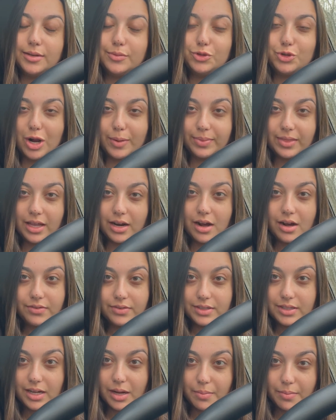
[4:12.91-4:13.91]
drop that off
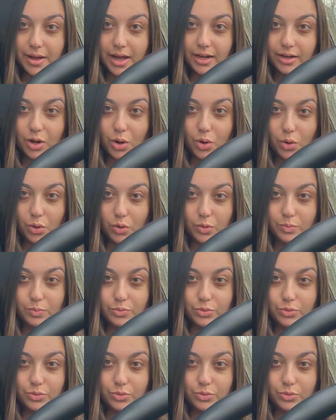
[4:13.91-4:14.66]
and come back home.